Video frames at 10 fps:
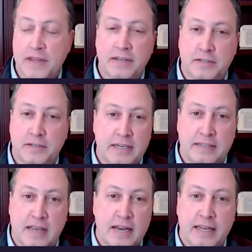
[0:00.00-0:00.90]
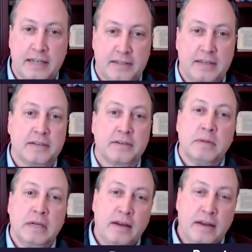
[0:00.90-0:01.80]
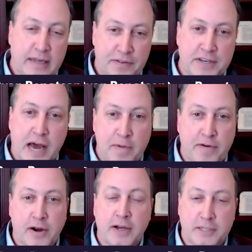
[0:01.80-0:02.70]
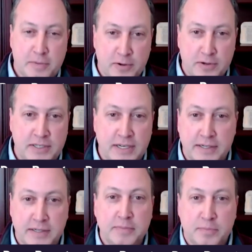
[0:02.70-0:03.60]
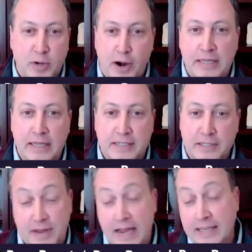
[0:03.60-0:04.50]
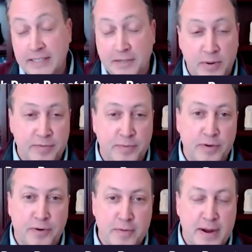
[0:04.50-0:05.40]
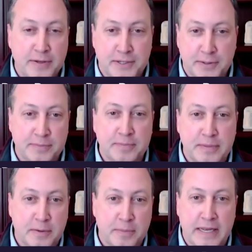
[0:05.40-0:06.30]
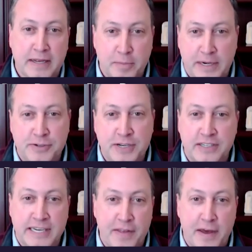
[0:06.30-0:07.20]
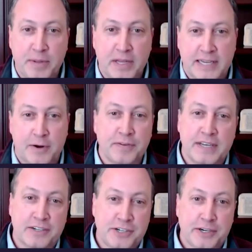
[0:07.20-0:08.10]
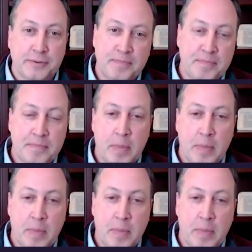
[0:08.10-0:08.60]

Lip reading: been one that's kind of hit the top of our customers' priority list as of yet, at least that we've heard about. So it'll be interesting to see how that plays out over the next year.